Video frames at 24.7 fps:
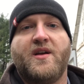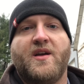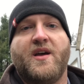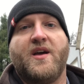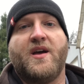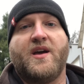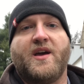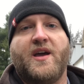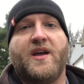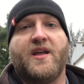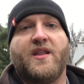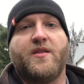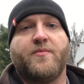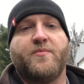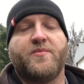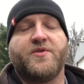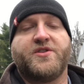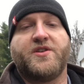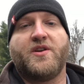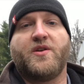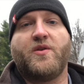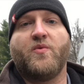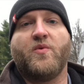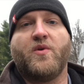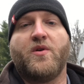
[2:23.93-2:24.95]
and the
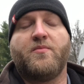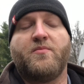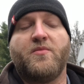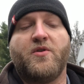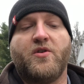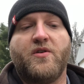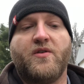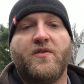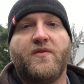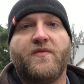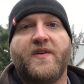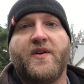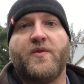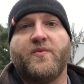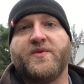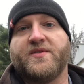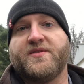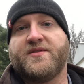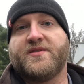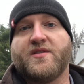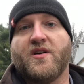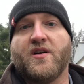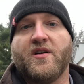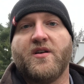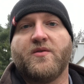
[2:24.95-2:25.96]
machine wouldn't move. It would
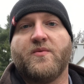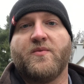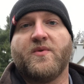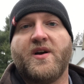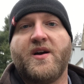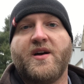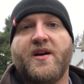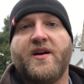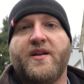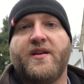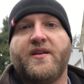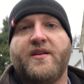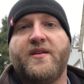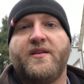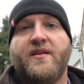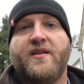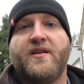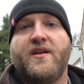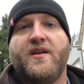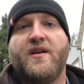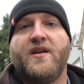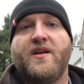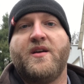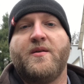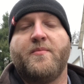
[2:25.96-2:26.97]
start and run,
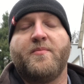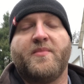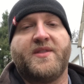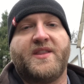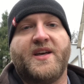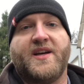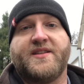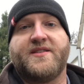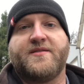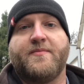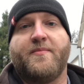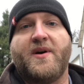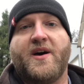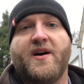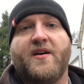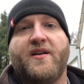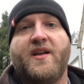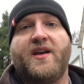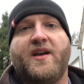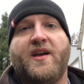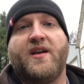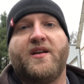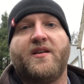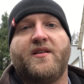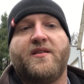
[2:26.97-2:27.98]
but that's about
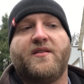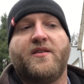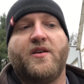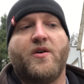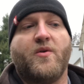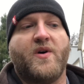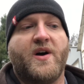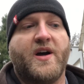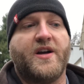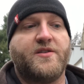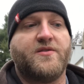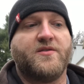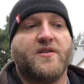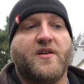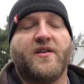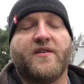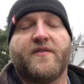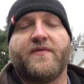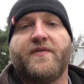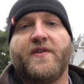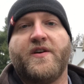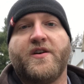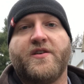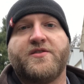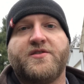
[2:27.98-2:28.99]
it. No hydraulic
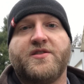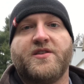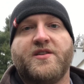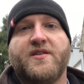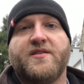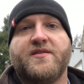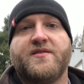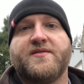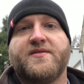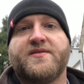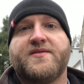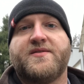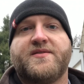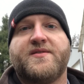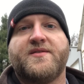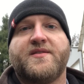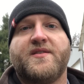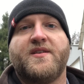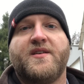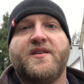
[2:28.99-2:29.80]
functions.